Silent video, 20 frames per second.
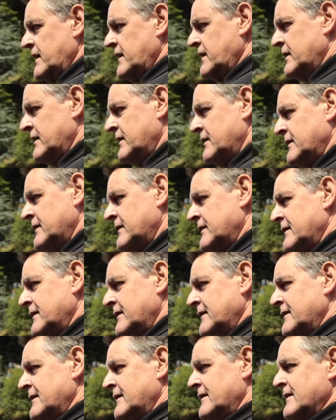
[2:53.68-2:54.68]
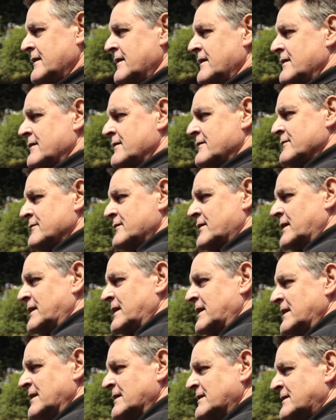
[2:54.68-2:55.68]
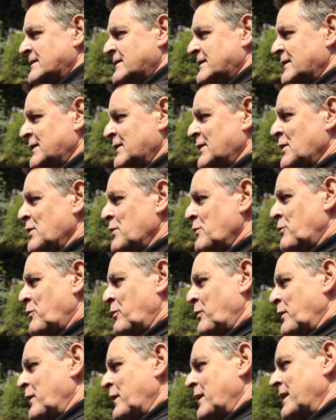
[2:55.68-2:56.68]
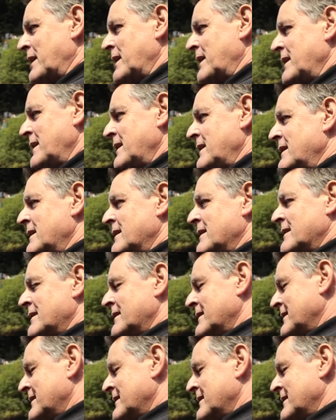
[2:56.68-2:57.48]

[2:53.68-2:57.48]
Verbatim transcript: It's the harder part of the process because it's, it's more